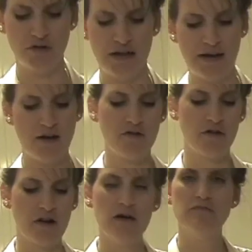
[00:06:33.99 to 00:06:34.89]
that, or a
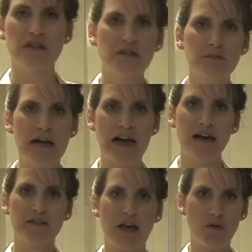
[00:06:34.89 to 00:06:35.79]
nut milk
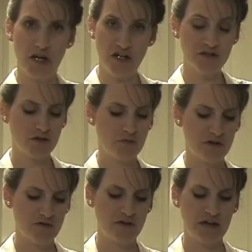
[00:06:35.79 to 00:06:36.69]
bag. That would also
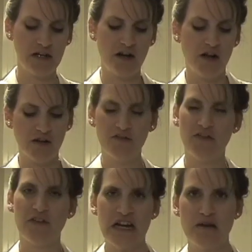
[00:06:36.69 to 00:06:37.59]
work for getting all of the
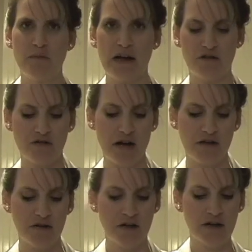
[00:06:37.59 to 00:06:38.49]
fine powder
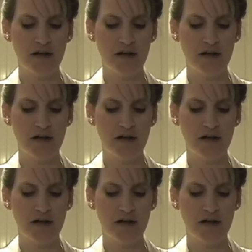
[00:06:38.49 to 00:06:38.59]
out.